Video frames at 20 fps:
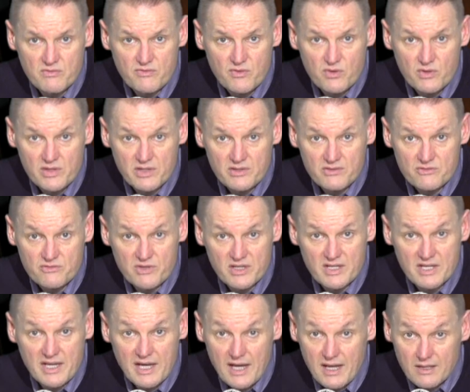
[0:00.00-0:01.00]
avoid
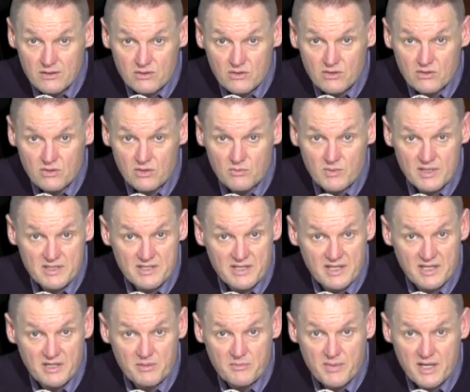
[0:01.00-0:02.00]
drinking alcohol while
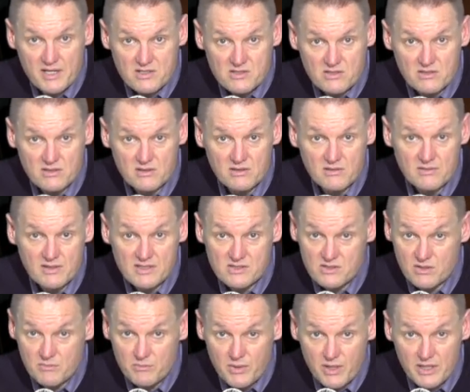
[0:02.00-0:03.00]
taking Maxolon, as
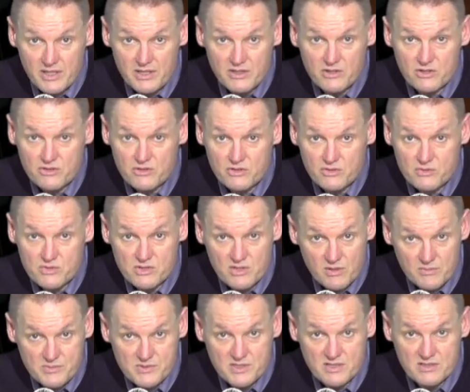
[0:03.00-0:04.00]
combining the two
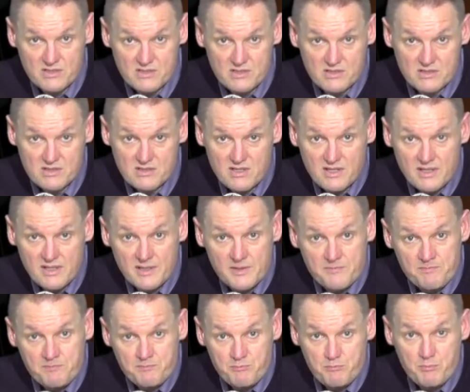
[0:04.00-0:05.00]
substances
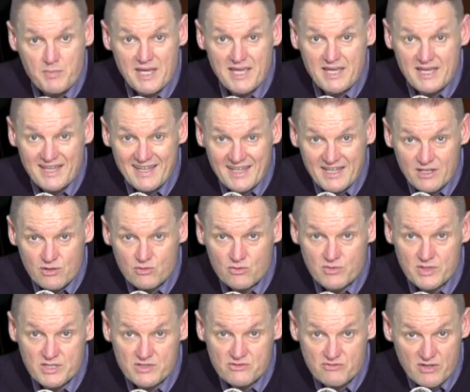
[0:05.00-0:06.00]
may
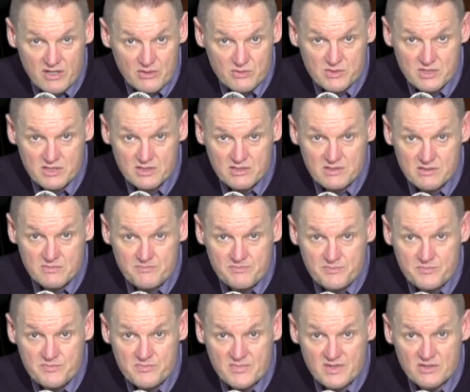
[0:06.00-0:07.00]
increase drowsiness.
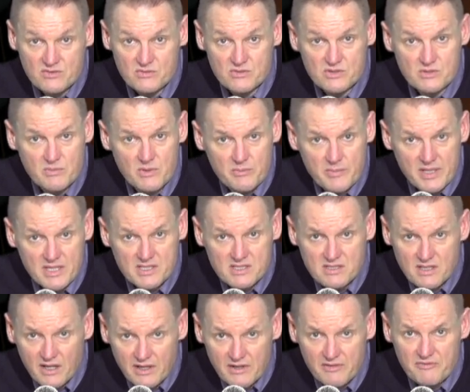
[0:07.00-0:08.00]
So some of the main
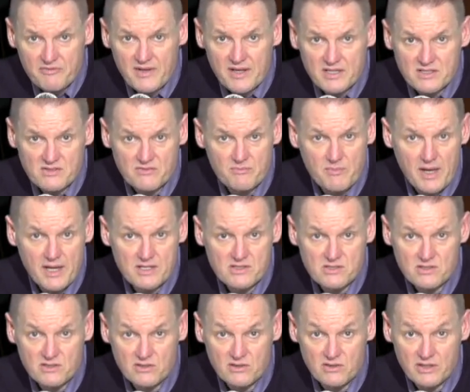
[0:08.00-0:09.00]
side effects of
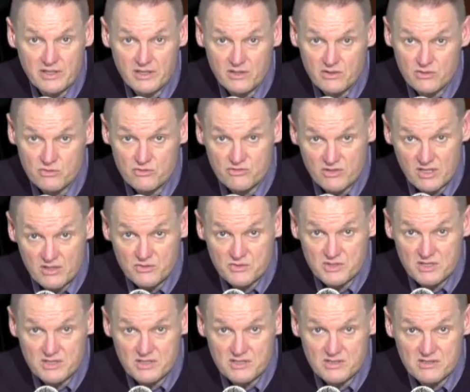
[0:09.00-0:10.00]
Maxolon include
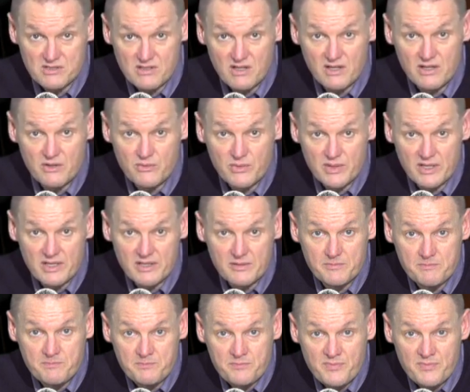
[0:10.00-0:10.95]
drowsiness, diarrhea,